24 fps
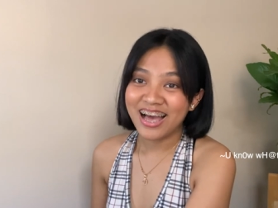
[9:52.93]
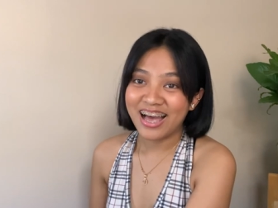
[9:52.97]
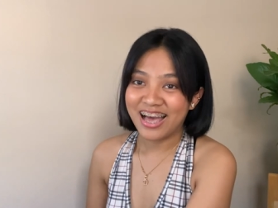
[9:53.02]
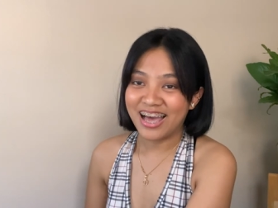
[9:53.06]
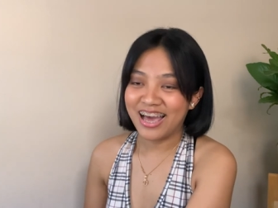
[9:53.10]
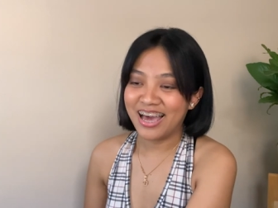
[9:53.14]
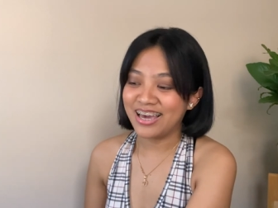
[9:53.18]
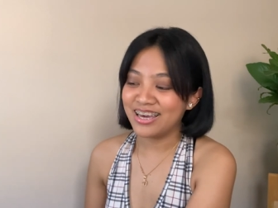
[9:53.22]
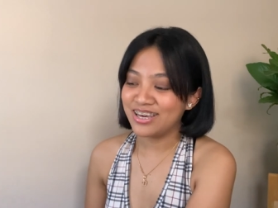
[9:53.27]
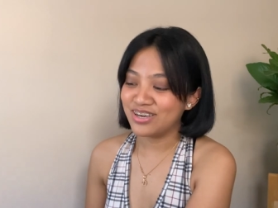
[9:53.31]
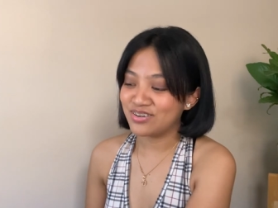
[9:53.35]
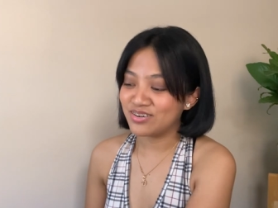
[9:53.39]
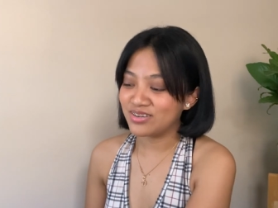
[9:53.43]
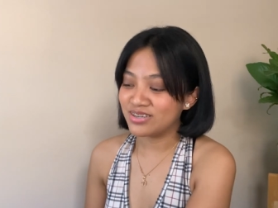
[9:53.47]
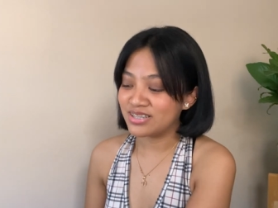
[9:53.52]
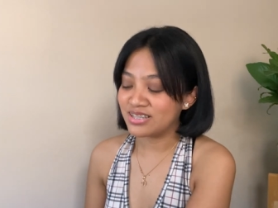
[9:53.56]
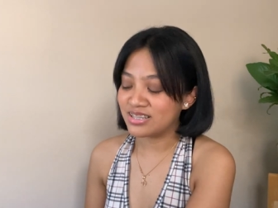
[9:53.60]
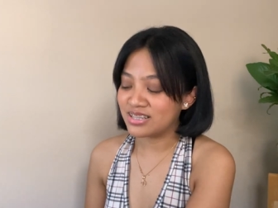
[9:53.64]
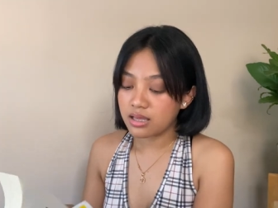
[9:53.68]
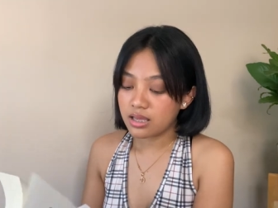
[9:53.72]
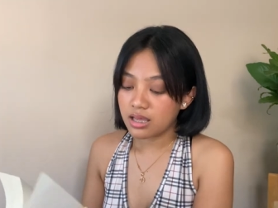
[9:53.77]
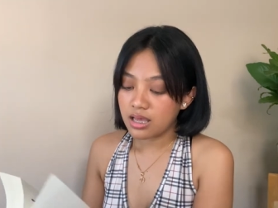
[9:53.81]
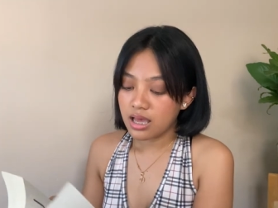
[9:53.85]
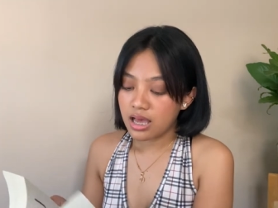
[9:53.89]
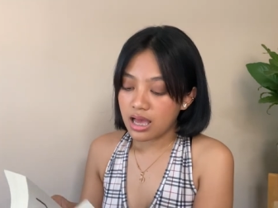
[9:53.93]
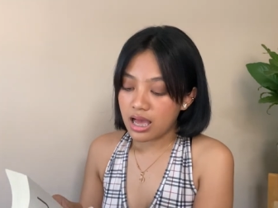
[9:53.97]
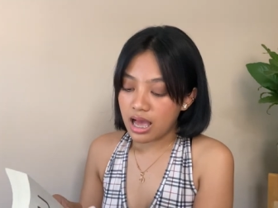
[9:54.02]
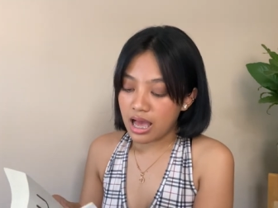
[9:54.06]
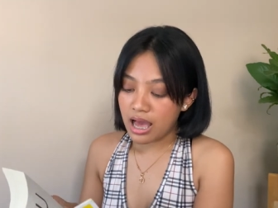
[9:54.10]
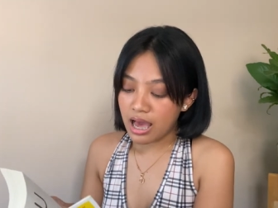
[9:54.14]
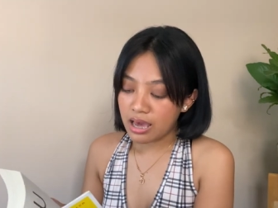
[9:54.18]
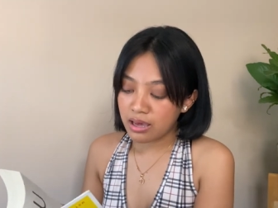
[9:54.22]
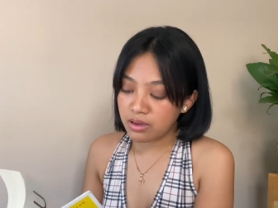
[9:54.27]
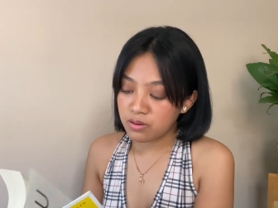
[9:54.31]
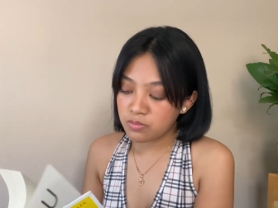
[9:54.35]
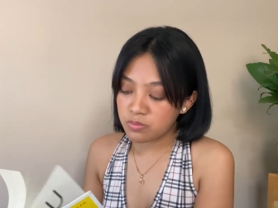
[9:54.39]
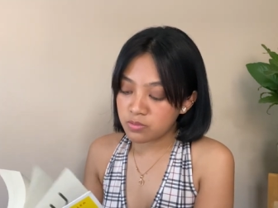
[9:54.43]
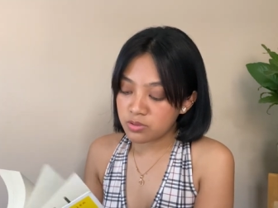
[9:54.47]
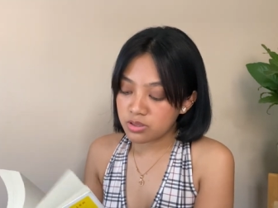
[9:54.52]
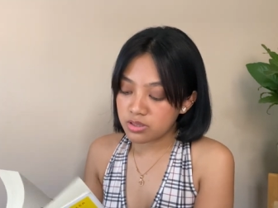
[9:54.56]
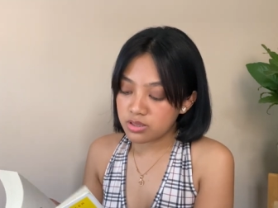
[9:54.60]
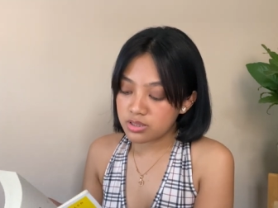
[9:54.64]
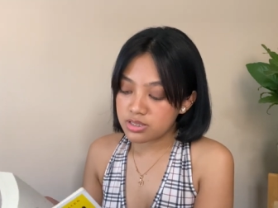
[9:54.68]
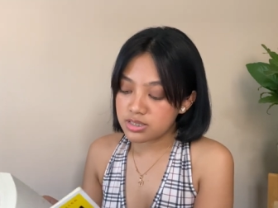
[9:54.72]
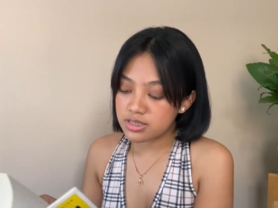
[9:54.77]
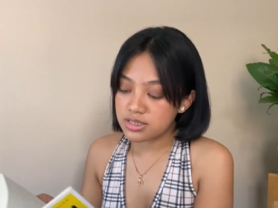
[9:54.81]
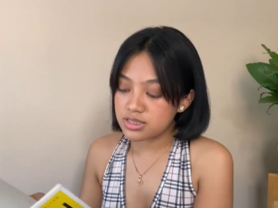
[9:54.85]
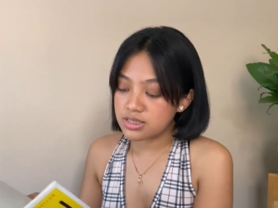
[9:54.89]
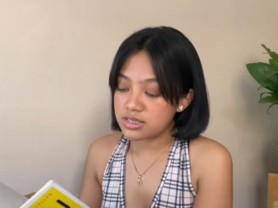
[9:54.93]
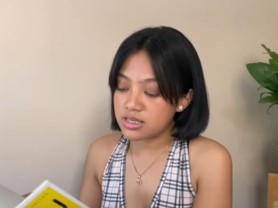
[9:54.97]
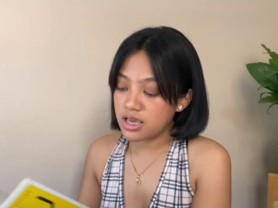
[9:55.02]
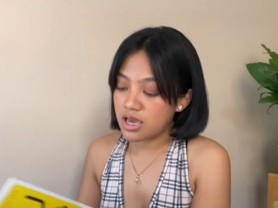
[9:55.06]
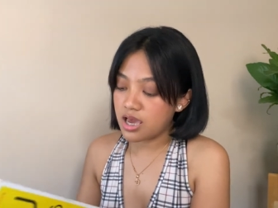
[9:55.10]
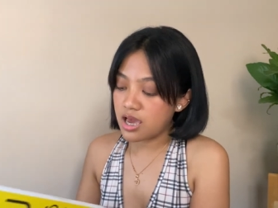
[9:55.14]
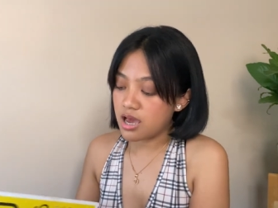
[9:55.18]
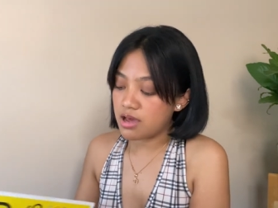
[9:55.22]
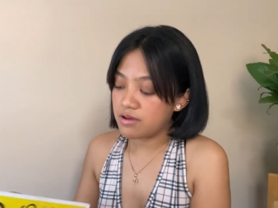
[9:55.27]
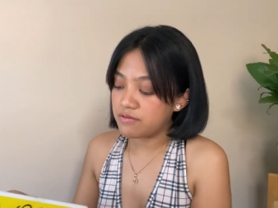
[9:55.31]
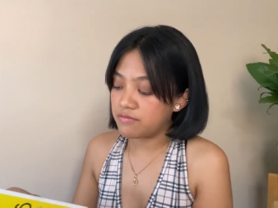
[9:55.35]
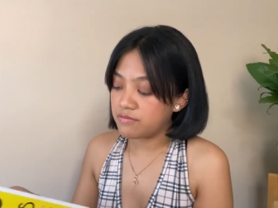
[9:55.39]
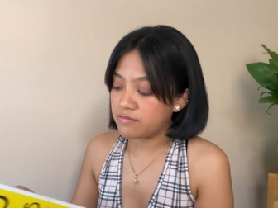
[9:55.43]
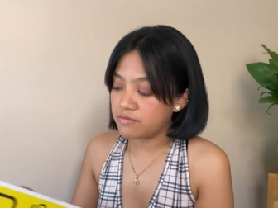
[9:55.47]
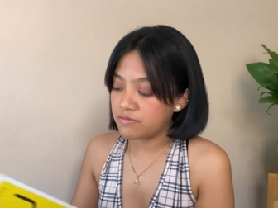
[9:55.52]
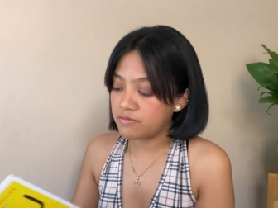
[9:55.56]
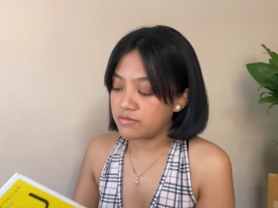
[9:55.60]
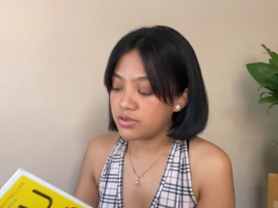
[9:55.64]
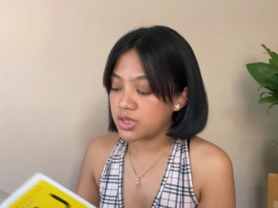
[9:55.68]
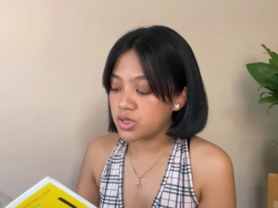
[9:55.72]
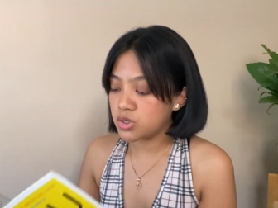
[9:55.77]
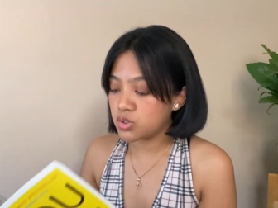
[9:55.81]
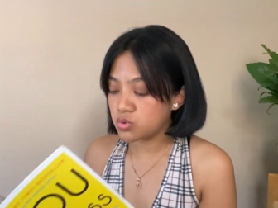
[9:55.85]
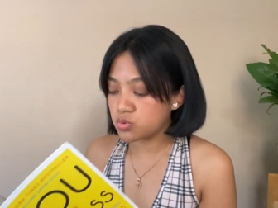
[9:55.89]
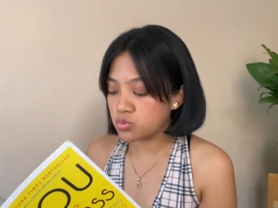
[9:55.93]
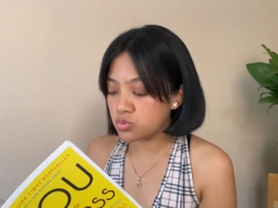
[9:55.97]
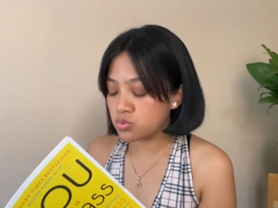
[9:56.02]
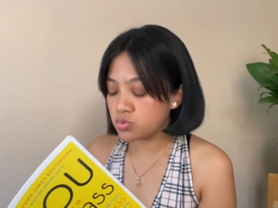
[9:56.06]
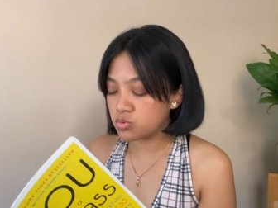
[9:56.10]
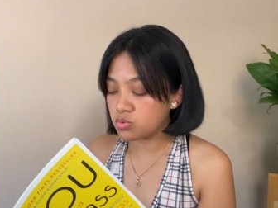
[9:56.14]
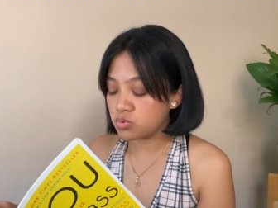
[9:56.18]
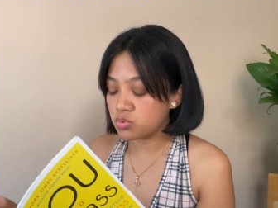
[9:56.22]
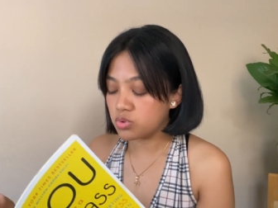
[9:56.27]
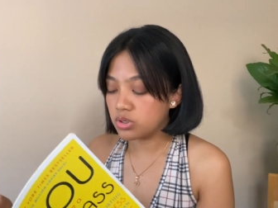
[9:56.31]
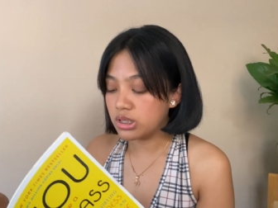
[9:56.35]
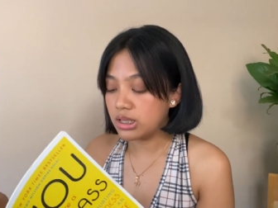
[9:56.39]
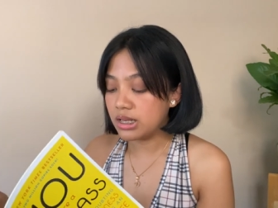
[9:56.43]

Ayun, I would say a few